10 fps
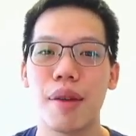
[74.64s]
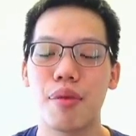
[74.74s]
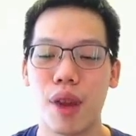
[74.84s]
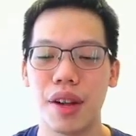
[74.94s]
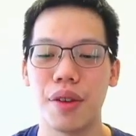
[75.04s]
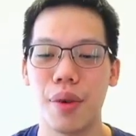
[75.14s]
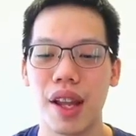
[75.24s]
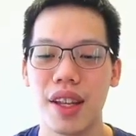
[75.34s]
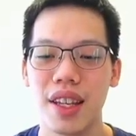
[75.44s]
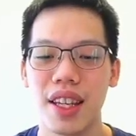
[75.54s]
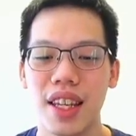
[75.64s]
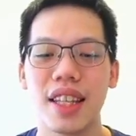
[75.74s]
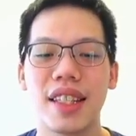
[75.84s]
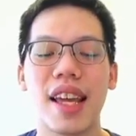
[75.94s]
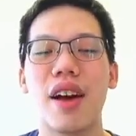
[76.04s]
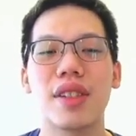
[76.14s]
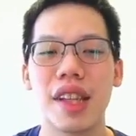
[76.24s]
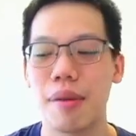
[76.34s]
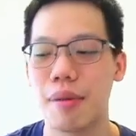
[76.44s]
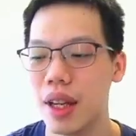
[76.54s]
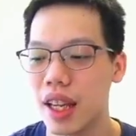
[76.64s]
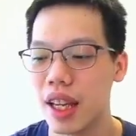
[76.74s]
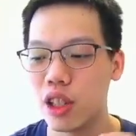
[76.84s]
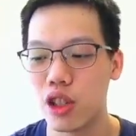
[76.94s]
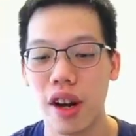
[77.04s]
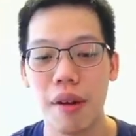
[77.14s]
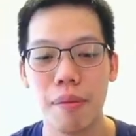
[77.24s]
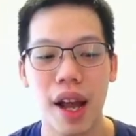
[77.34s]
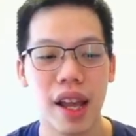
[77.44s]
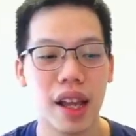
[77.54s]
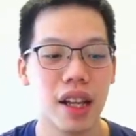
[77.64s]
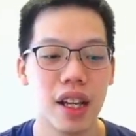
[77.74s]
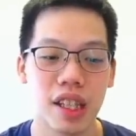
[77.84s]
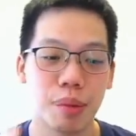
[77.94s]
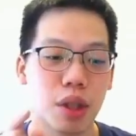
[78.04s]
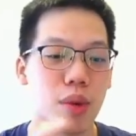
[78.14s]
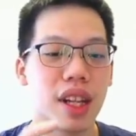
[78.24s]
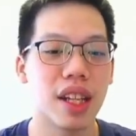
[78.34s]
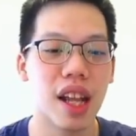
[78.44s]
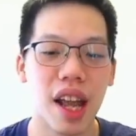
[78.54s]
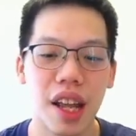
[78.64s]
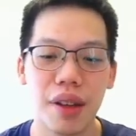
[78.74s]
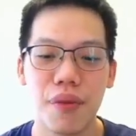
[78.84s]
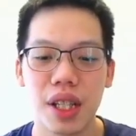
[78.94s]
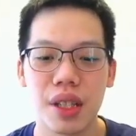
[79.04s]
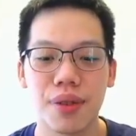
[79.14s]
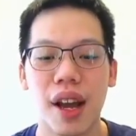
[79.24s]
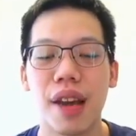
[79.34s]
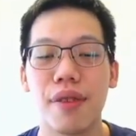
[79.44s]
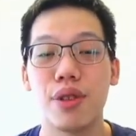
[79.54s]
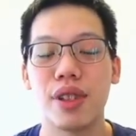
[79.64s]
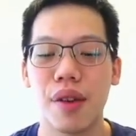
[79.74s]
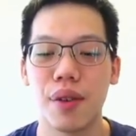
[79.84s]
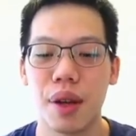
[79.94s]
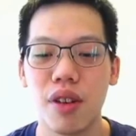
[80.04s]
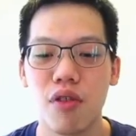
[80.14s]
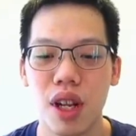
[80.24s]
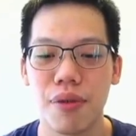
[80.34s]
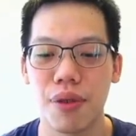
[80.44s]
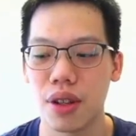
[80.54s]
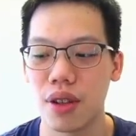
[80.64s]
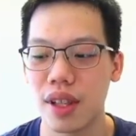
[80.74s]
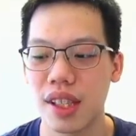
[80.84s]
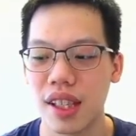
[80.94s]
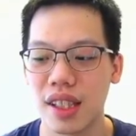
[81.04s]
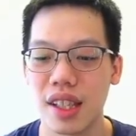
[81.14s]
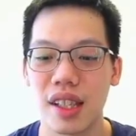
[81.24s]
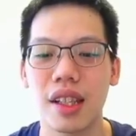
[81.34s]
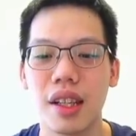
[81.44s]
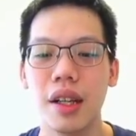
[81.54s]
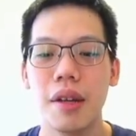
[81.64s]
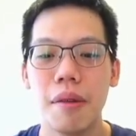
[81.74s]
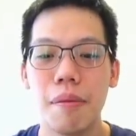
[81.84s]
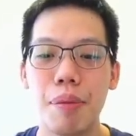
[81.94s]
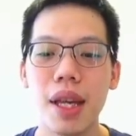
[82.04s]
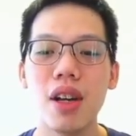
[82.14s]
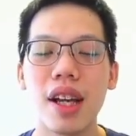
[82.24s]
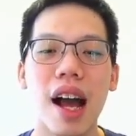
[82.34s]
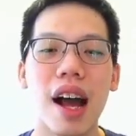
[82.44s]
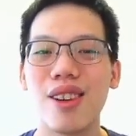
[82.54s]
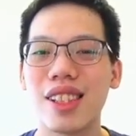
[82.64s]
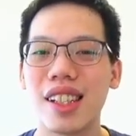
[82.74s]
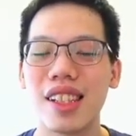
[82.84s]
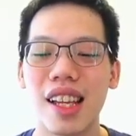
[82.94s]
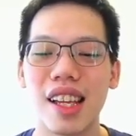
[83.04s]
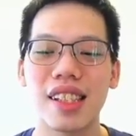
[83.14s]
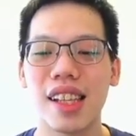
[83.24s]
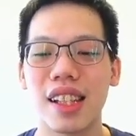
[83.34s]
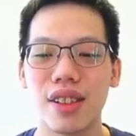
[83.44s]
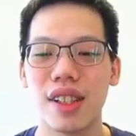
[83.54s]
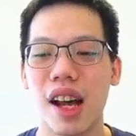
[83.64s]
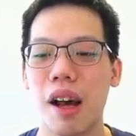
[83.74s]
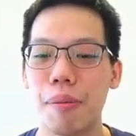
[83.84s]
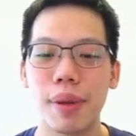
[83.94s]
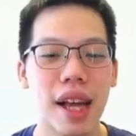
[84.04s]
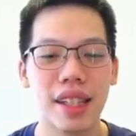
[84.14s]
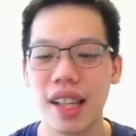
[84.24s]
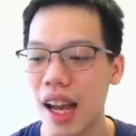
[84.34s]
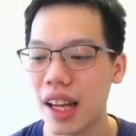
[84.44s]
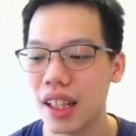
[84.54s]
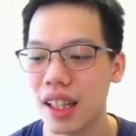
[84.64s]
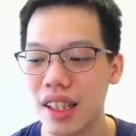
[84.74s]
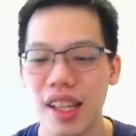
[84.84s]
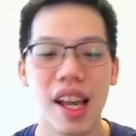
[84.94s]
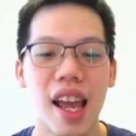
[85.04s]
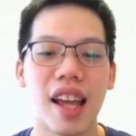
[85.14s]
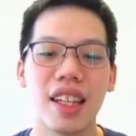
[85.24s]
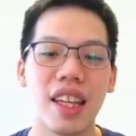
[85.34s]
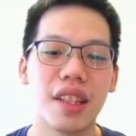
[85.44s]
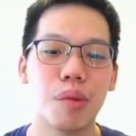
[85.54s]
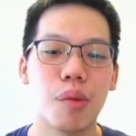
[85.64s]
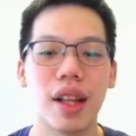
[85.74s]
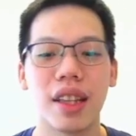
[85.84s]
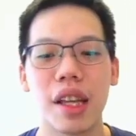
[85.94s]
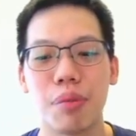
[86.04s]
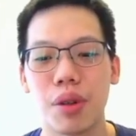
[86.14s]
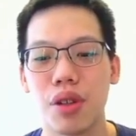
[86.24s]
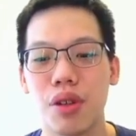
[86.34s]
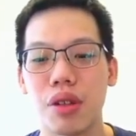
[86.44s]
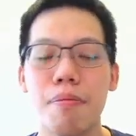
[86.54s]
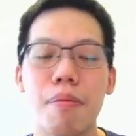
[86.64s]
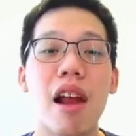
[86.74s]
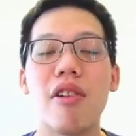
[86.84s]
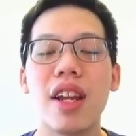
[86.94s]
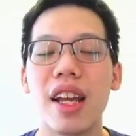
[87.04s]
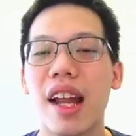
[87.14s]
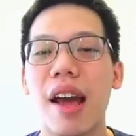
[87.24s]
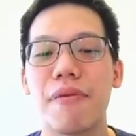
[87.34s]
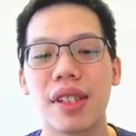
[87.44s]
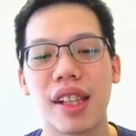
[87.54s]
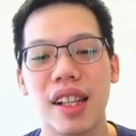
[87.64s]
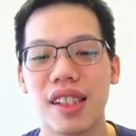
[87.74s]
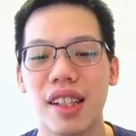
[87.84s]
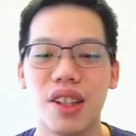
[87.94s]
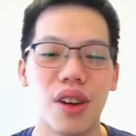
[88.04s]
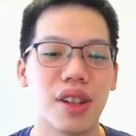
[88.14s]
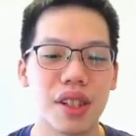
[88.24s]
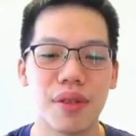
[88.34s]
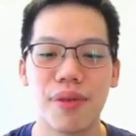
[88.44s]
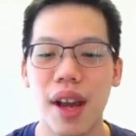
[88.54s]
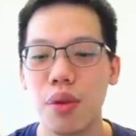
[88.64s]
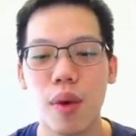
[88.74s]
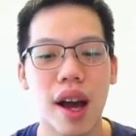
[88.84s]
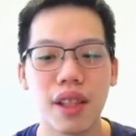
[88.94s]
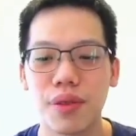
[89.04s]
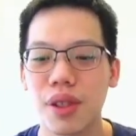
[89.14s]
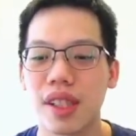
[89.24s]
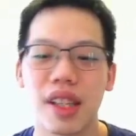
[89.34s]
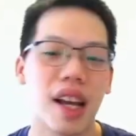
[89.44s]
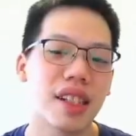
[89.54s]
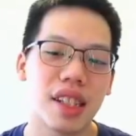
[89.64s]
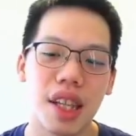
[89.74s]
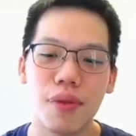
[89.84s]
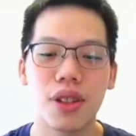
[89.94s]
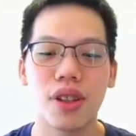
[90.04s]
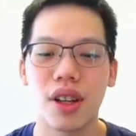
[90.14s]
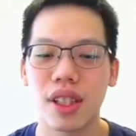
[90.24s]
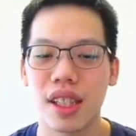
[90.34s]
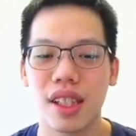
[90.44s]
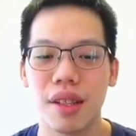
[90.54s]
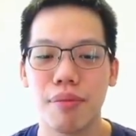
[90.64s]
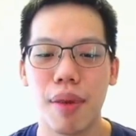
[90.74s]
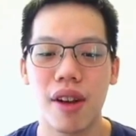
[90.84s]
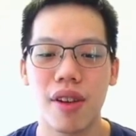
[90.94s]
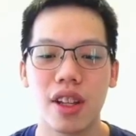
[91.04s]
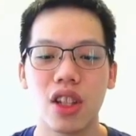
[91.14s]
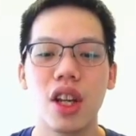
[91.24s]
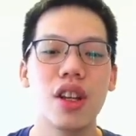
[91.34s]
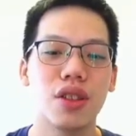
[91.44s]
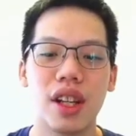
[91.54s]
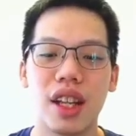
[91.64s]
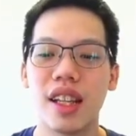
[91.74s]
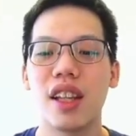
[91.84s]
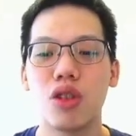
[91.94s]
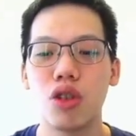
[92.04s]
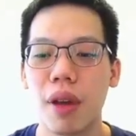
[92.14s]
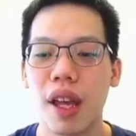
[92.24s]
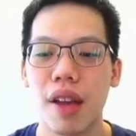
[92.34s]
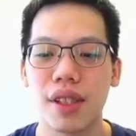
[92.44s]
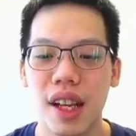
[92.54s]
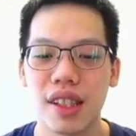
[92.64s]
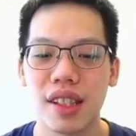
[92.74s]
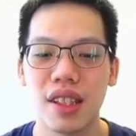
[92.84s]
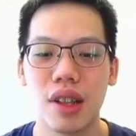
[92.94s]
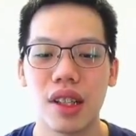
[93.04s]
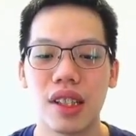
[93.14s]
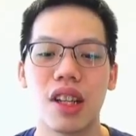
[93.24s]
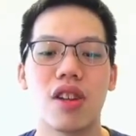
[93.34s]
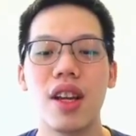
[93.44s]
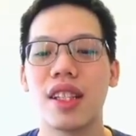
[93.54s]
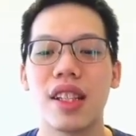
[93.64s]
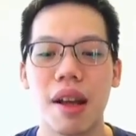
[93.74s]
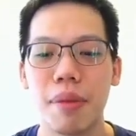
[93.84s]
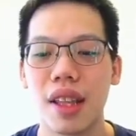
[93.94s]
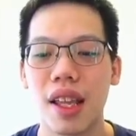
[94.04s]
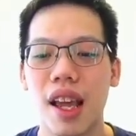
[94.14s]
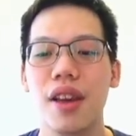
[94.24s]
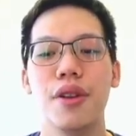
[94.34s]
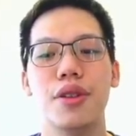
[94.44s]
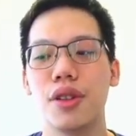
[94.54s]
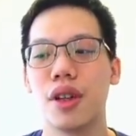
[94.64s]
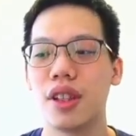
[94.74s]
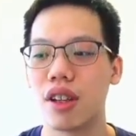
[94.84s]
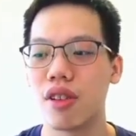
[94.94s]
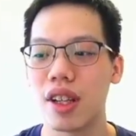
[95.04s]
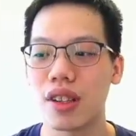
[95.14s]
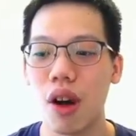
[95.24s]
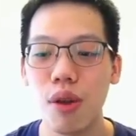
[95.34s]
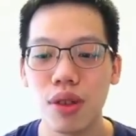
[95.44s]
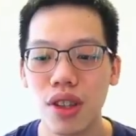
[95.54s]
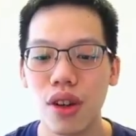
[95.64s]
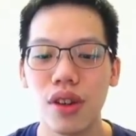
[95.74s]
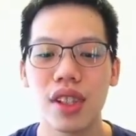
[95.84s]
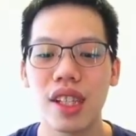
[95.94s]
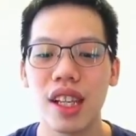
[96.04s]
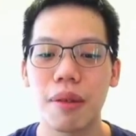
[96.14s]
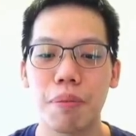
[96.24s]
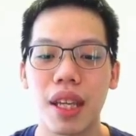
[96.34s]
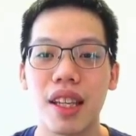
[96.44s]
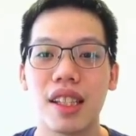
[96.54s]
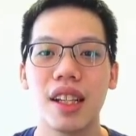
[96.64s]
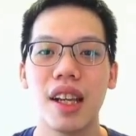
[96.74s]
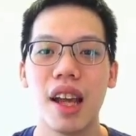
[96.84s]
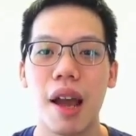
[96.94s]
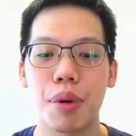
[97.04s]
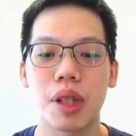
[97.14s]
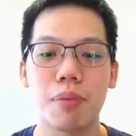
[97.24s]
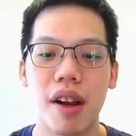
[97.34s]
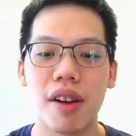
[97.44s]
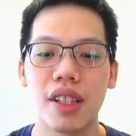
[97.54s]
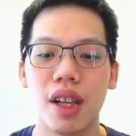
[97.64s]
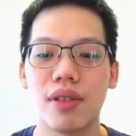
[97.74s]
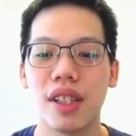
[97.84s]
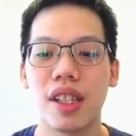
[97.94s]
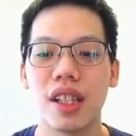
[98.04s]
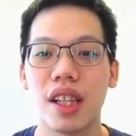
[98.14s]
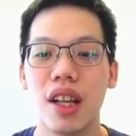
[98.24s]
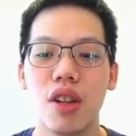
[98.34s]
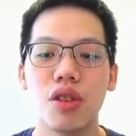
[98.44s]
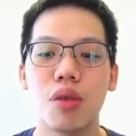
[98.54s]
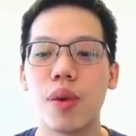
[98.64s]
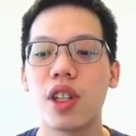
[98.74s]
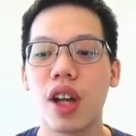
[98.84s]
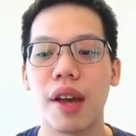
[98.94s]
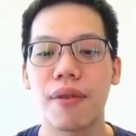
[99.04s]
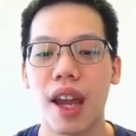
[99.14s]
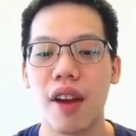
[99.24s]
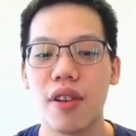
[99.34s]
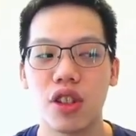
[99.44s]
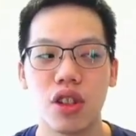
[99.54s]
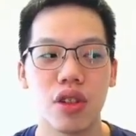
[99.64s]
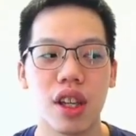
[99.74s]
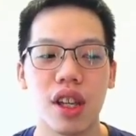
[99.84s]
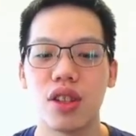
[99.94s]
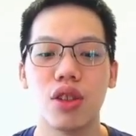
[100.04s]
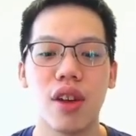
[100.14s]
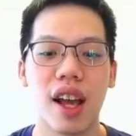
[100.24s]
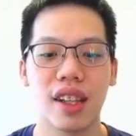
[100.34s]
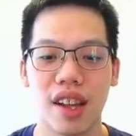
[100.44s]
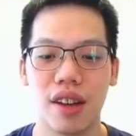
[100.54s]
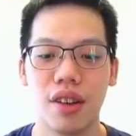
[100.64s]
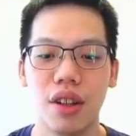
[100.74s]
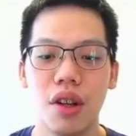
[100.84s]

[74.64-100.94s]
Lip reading: right away, he tells them in Jeremiah chapter 29 verses 5 to 7. I'm going to read it for you. It says this: build houses and settle down, plant gardens and eat what they produce, marry and have sons and daughters, find wives for your sons, give your daughters in marriage so that they too may have sons and daughters, increase in number there, do not decrease. Also, seek the peace and prosperity of the city to which I have carried you into exile.